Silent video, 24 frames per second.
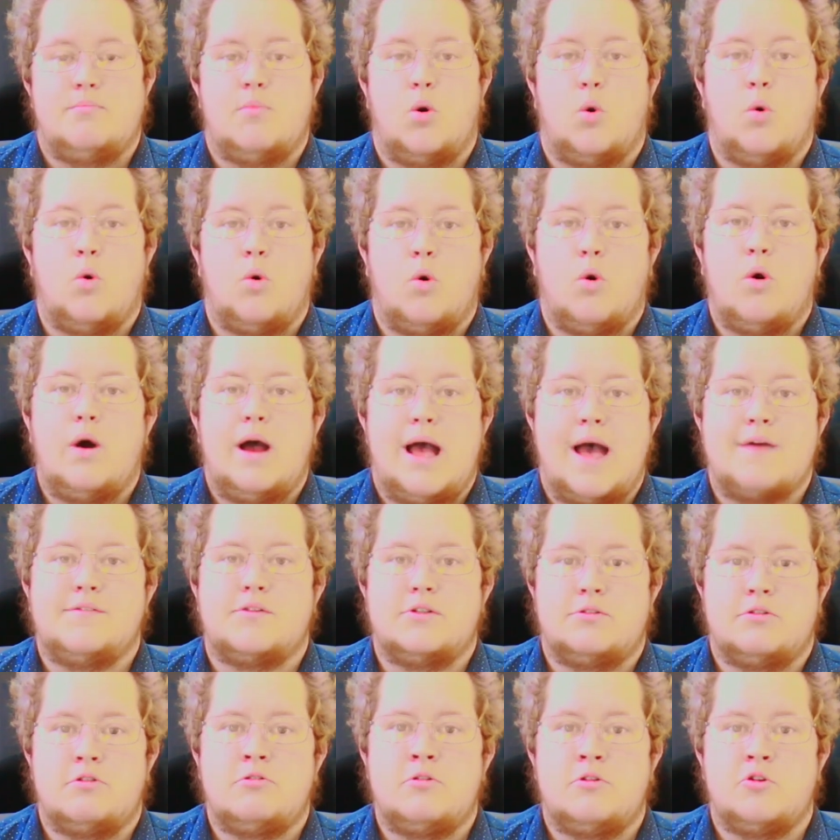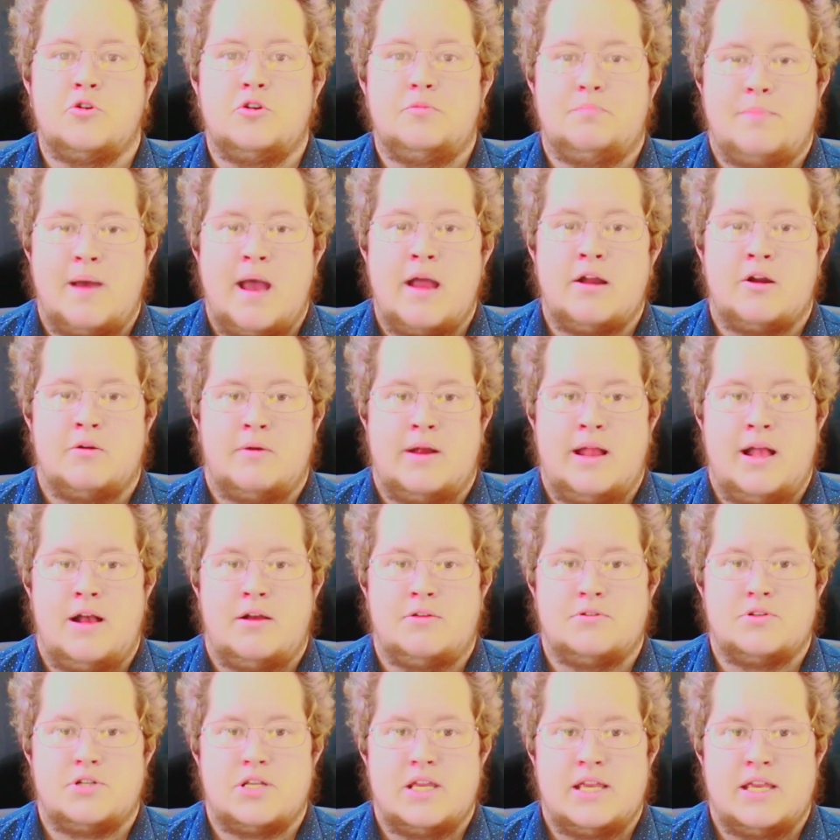or have a good
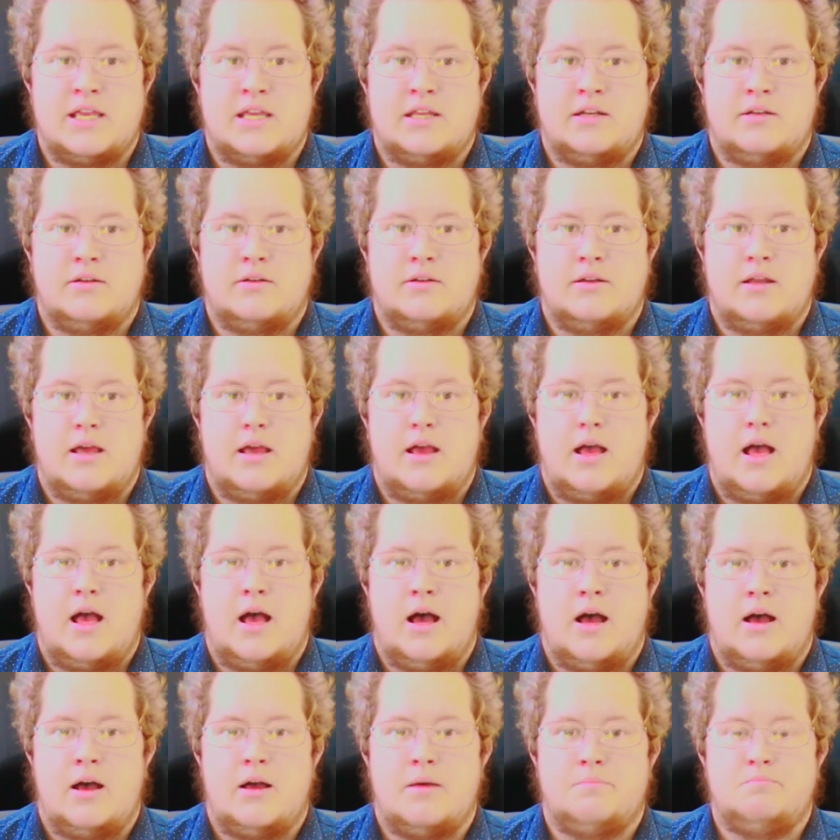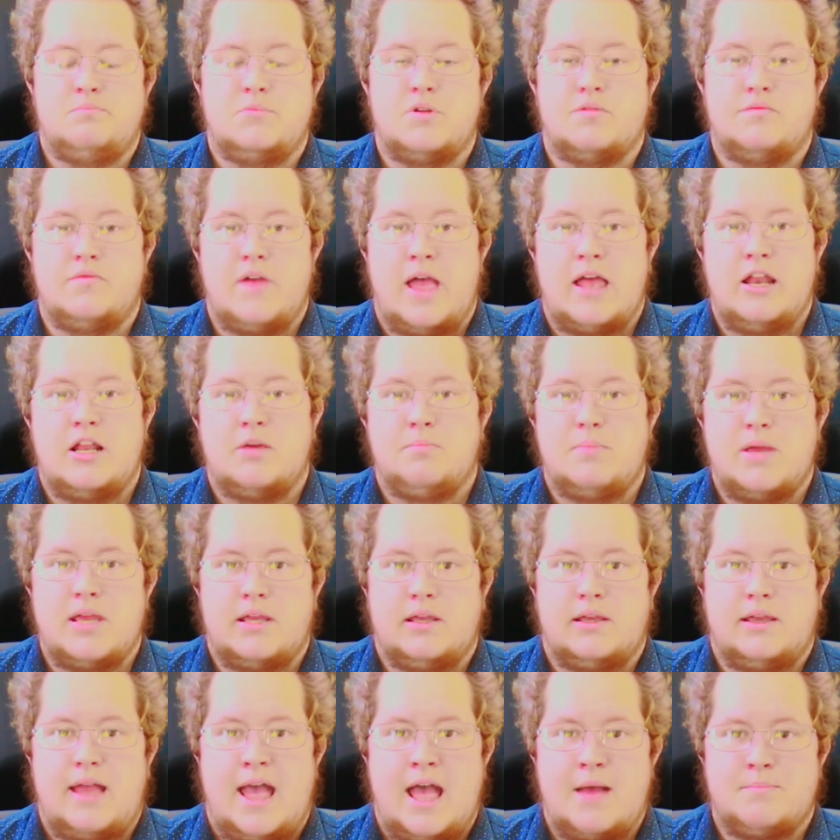background in
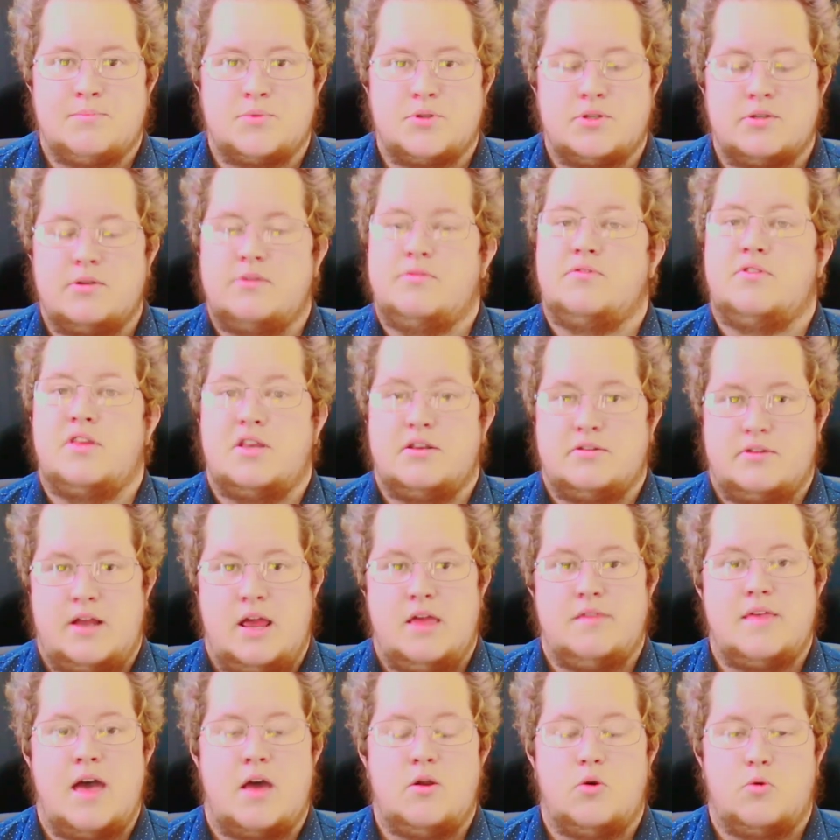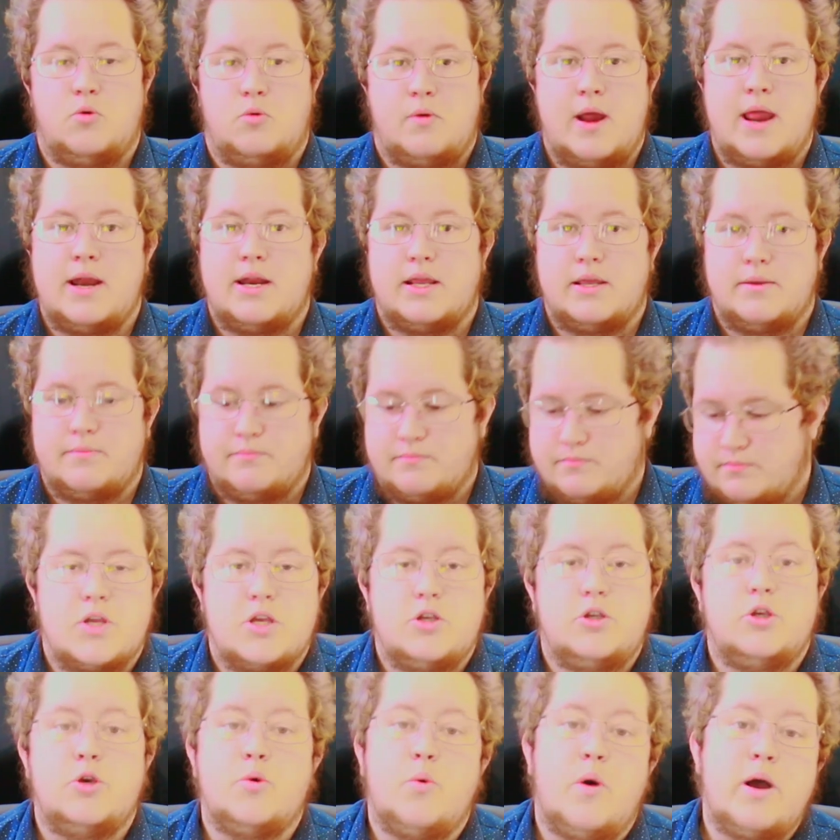developing apps and things like that already.
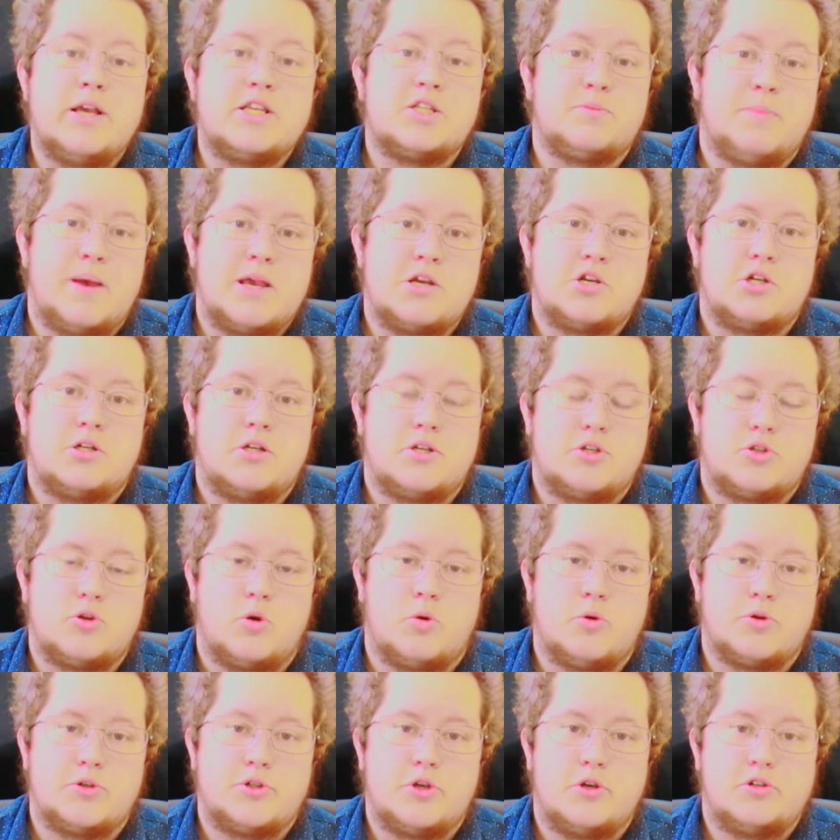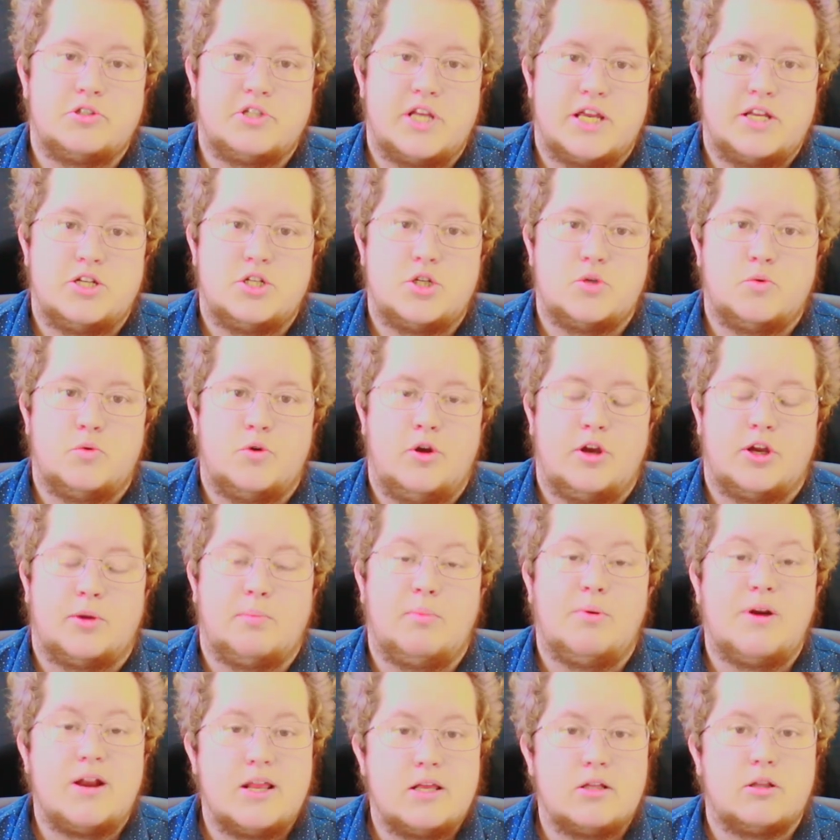UI specialists also tend to work
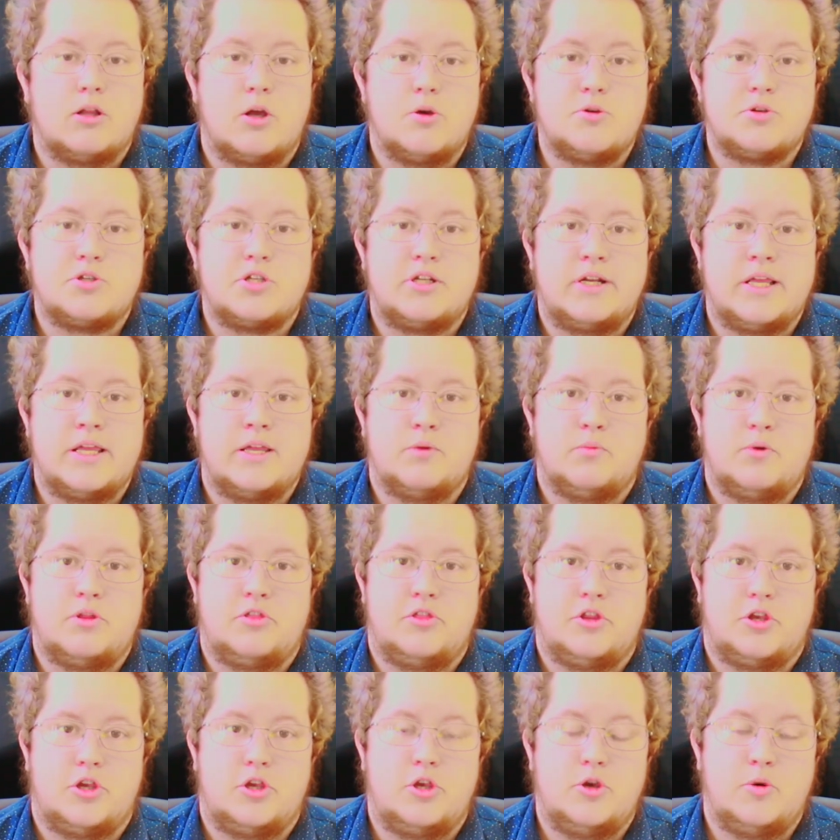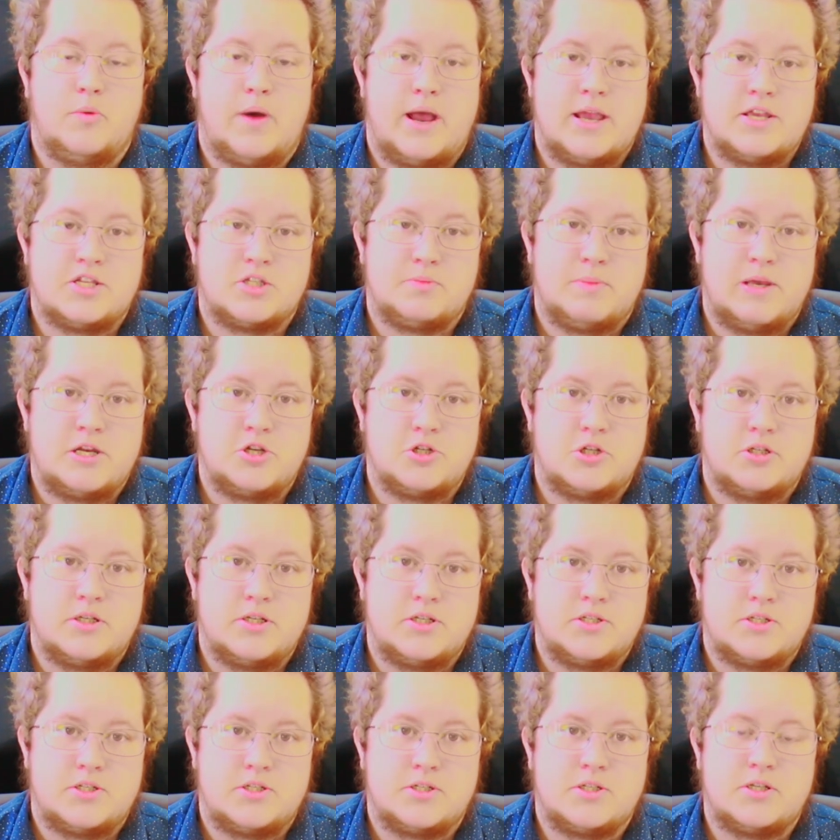pretty closely with the QA
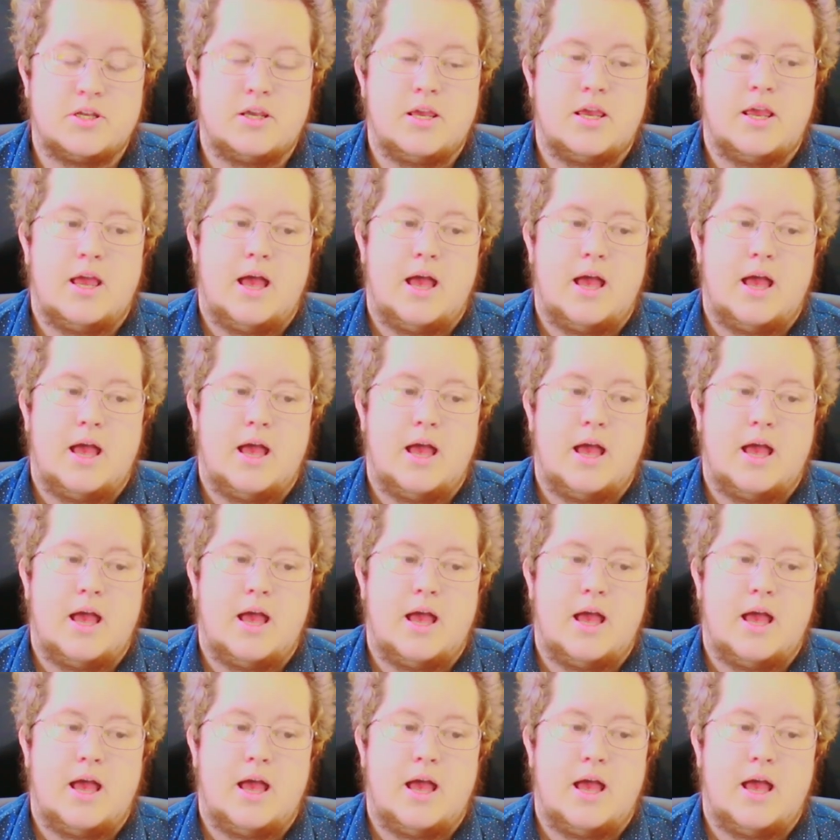specialists